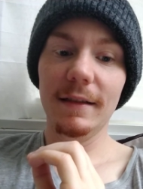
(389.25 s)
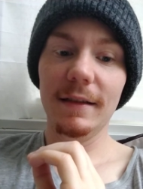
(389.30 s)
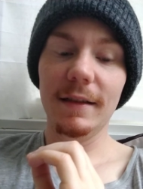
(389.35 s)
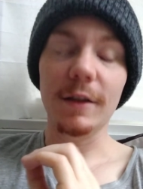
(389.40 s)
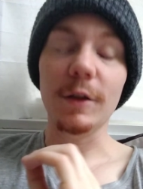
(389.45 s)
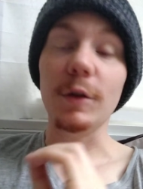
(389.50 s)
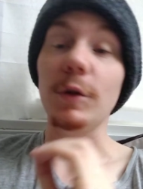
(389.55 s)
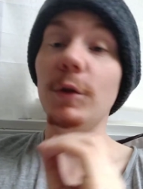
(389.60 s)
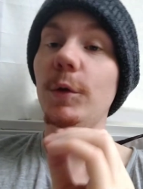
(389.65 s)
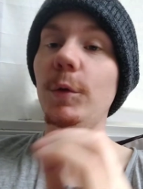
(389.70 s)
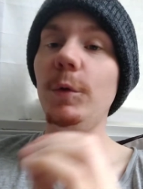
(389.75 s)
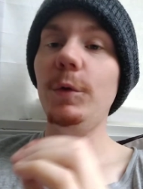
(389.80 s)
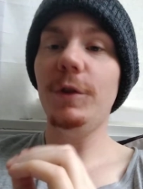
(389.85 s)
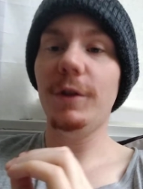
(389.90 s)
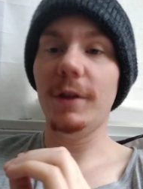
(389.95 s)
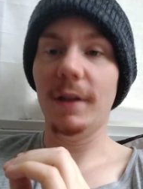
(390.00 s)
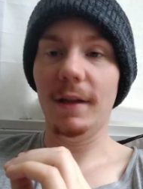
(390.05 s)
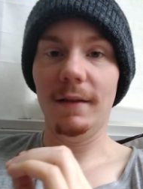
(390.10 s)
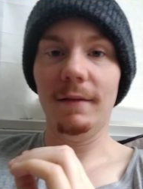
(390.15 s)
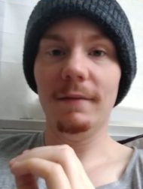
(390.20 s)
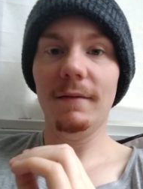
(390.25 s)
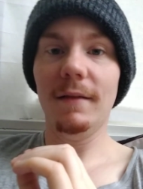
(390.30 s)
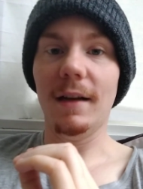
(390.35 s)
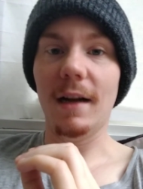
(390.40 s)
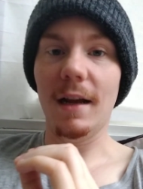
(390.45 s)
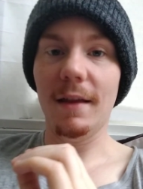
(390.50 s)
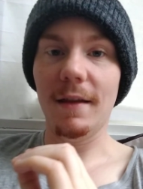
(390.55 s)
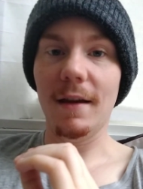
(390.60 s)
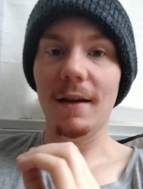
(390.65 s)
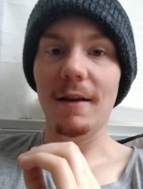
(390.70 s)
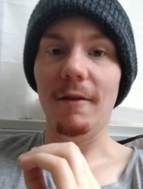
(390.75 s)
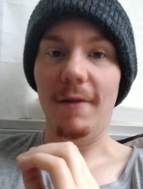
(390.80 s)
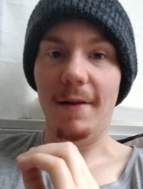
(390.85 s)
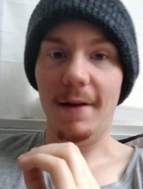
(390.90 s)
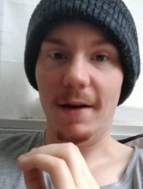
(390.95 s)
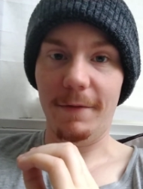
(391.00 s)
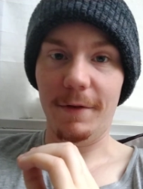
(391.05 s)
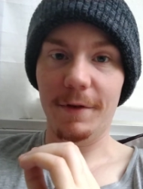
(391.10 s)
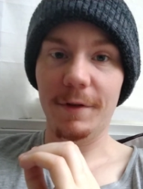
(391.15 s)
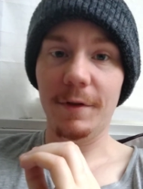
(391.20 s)
illusion that I think a
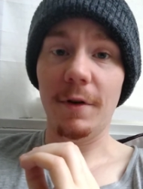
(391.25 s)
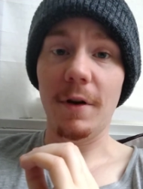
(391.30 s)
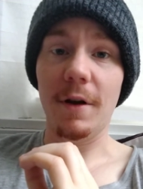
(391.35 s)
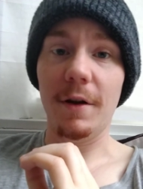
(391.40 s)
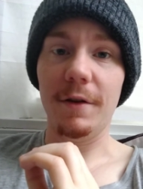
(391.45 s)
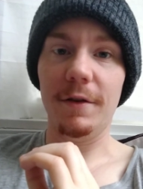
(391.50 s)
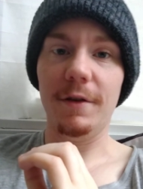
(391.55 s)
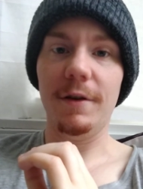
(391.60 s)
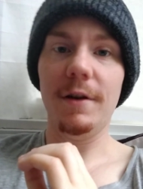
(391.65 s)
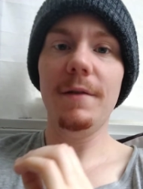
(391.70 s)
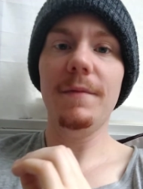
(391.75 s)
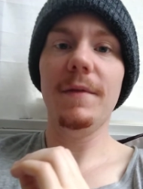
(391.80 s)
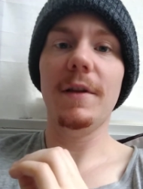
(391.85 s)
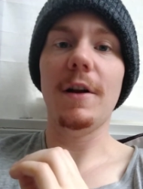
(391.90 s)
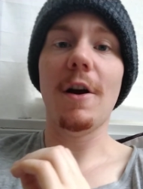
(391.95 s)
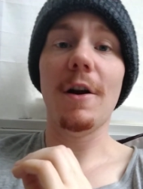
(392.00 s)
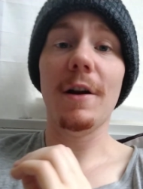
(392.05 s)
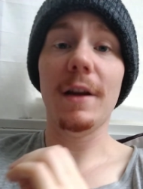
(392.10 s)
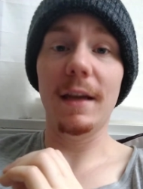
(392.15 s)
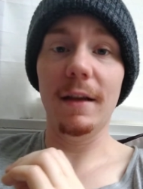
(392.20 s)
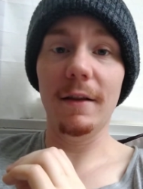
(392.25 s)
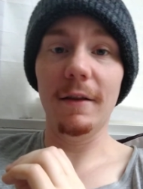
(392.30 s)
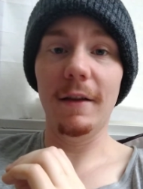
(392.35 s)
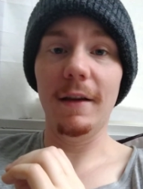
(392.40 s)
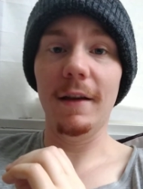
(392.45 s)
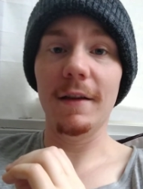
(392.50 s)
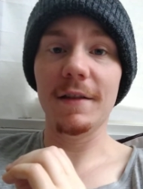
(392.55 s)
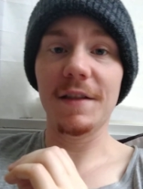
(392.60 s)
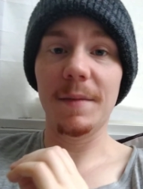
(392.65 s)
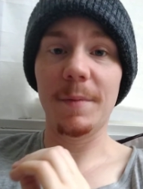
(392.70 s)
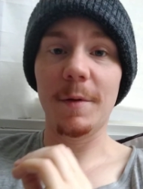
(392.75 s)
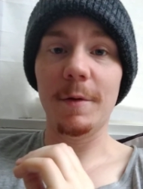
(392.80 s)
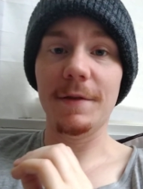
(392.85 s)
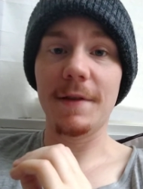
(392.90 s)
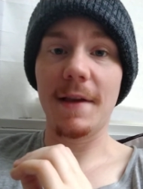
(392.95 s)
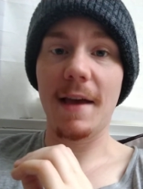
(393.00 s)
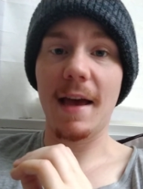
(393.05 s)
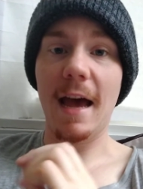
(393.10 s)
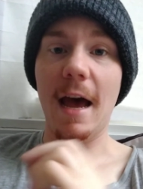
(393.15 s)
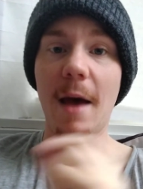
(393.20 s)
lot of us are under, that our healing is
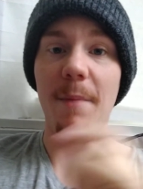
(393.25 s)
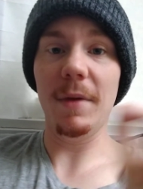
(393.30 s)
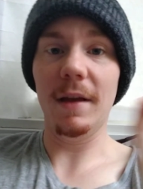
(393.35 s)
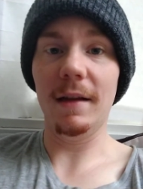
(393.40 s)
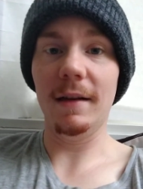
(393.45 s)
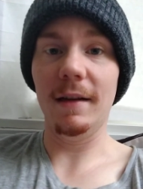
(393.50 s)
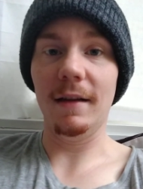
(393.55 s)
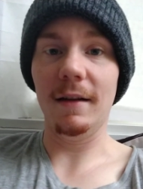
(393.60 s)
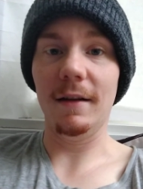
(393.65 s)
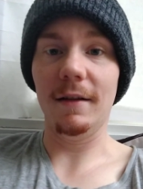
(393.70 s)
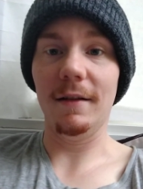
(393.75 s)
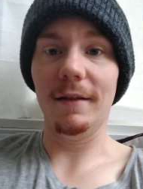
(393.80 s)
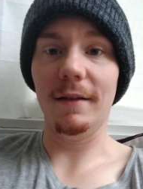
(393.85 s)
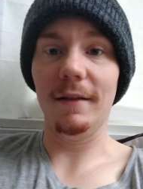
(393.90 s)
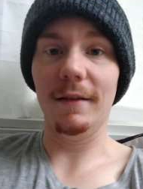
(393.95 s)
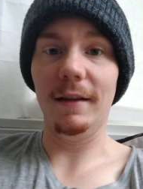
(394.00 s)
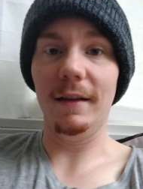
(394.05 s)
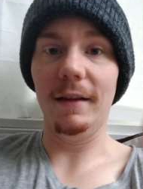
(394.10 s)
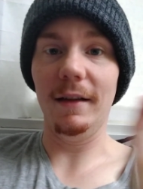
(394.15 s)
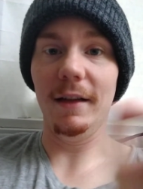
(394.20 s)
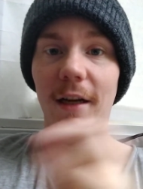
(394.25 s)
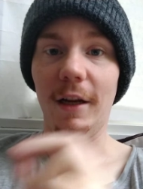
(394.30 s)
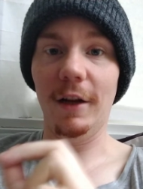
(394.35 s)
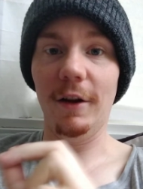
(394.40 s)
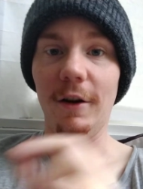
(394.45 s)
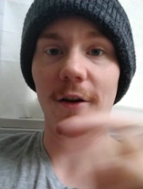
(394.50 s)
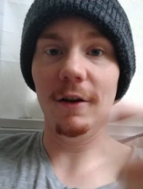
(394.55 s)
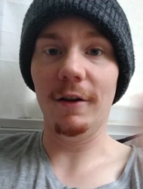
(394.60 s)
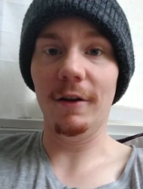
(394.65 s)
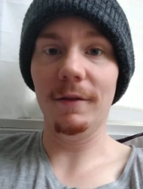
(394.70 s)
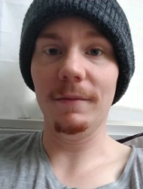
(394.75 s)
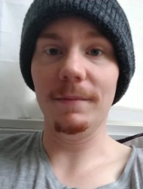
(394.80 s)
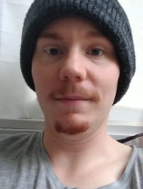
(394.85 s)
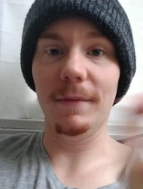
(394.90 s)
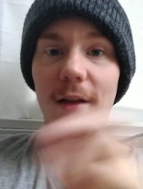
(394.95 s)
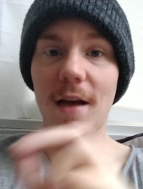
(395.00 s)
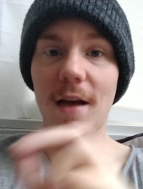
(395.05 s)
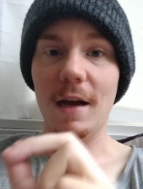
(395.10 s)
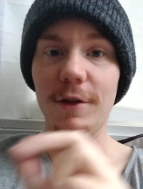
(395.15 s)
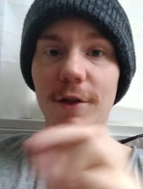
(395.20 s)
supposed to happen in a linear,
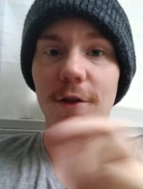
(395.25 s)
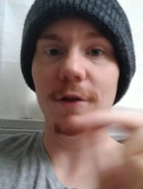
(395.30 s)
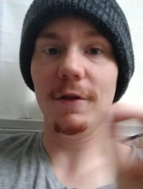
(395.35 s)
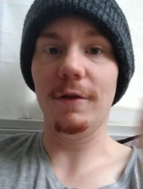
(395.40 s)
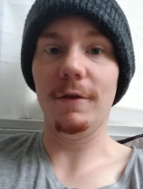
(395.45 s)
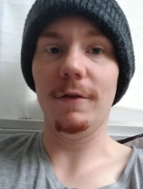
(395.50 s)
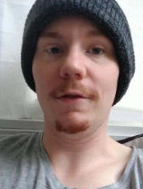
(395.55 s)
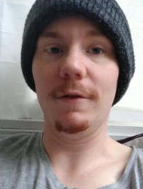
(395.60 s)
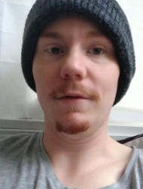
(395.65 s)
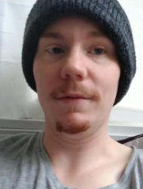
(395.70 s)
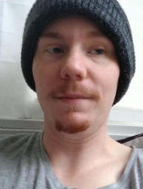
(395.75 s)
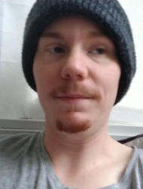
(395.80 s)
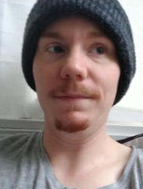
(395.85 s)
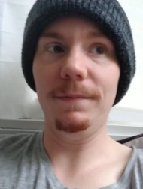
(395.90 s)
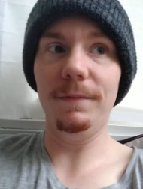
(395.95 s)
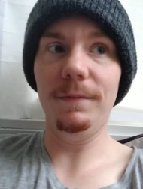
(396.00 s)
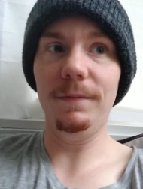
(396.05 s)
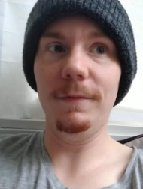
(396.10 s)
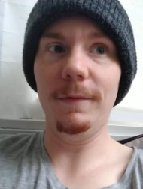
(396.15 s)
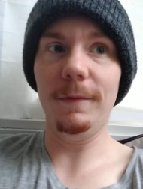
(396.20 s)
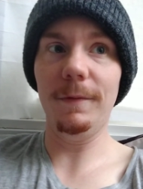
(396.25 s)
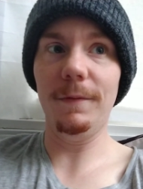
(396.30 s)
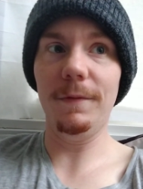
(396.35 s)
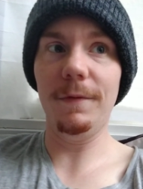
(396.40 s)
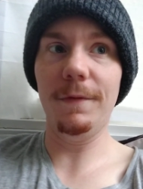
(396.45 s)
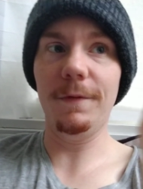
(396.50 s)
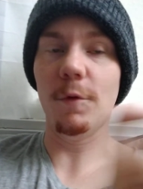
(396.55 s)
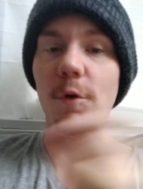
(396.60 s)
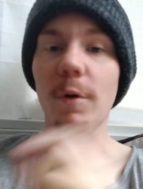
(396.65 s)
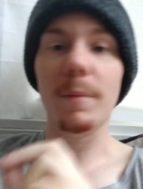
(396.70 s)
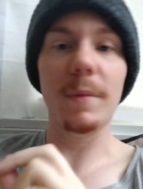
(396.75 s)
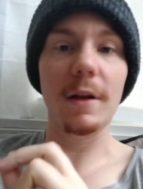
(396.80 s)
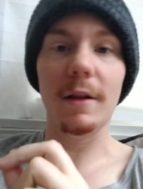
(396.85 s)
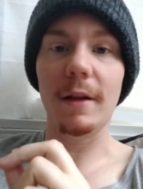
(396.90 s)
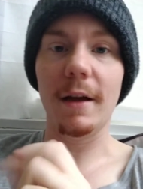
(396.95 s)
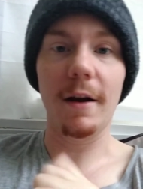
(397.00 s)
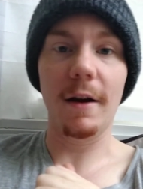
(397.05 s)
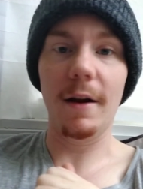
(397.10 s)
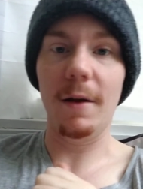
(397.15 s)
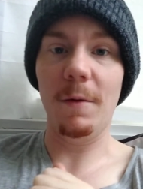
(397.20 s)
logical,
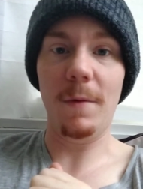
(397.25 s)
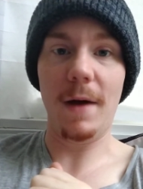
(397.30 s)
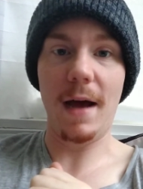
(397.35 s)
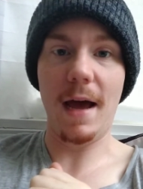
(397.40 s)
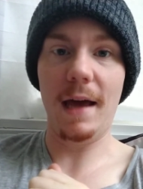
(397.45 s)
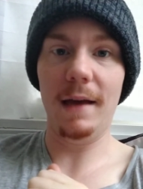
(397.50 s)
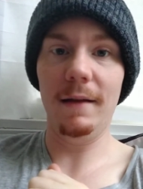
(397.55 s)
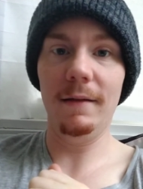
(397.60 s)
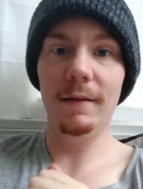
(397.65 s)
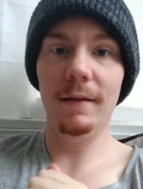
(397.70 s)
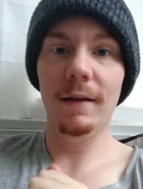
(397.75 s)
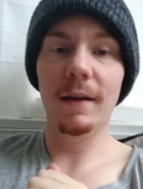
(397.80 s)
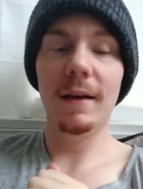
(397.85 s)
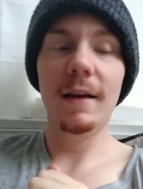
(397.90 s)
formulary way,